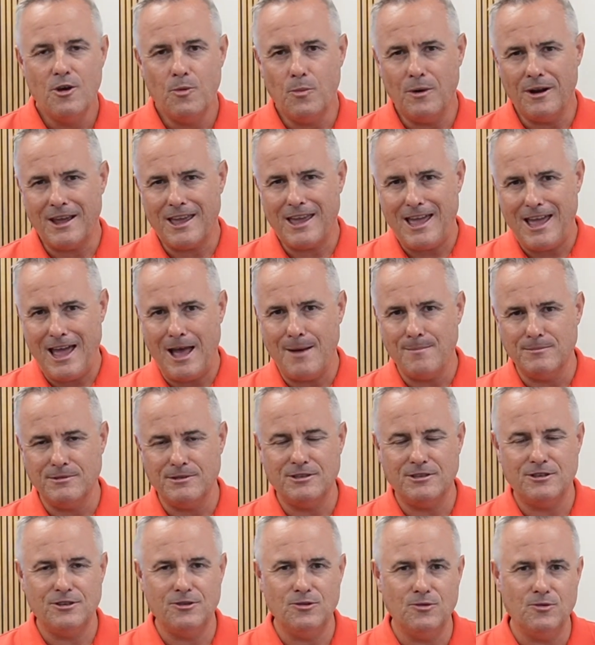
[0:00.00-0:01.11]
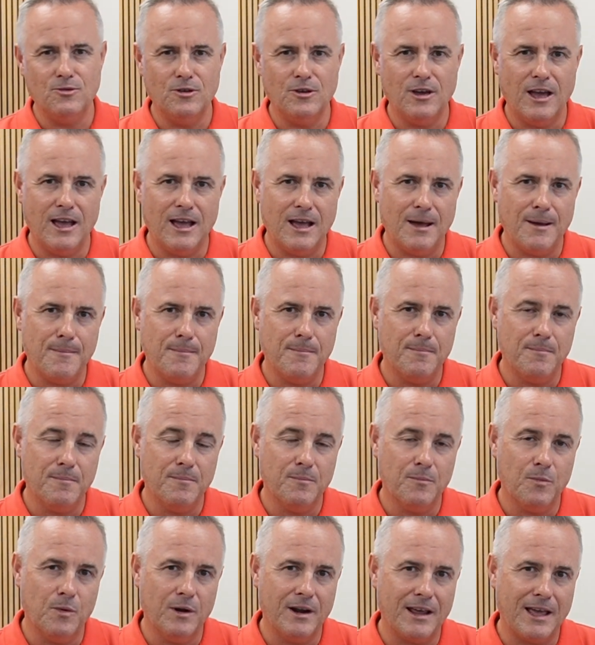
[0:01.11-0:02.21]
when it comes to
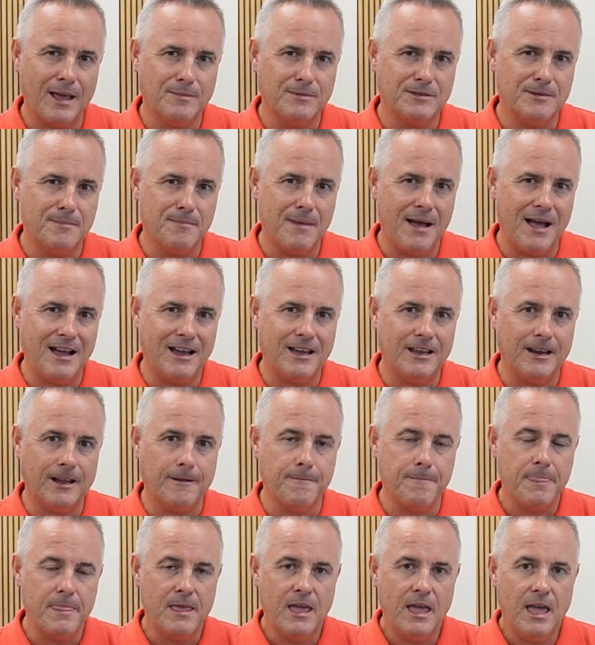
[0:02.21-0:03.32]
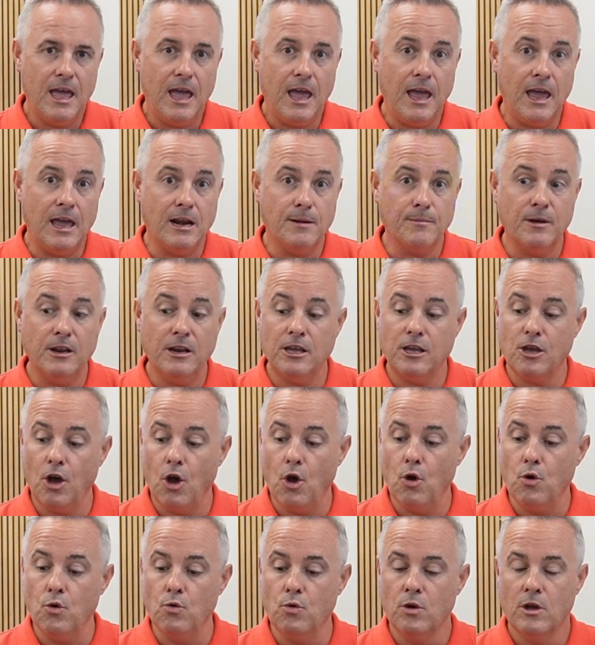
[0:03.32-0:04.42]
marketing, and I'm going to
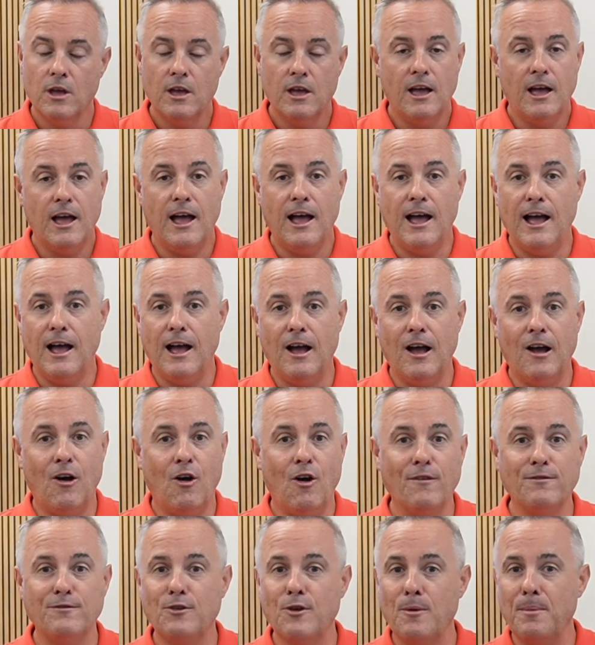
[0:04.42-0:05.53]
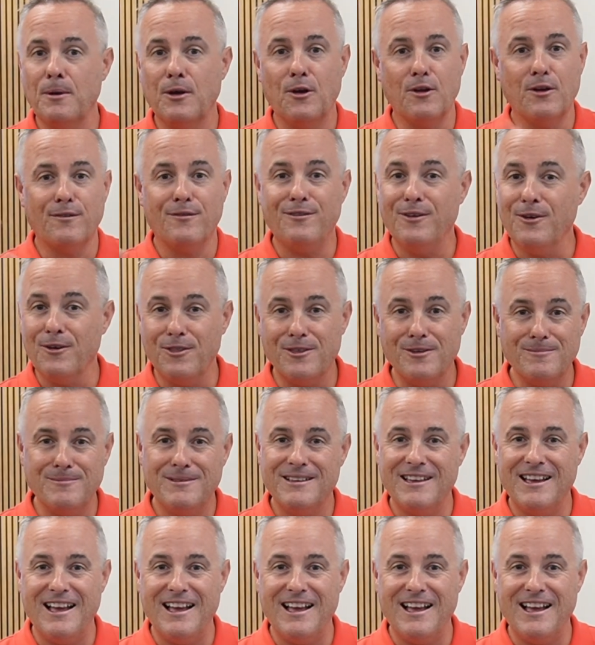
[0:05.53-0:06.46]
go off topic on a few of them.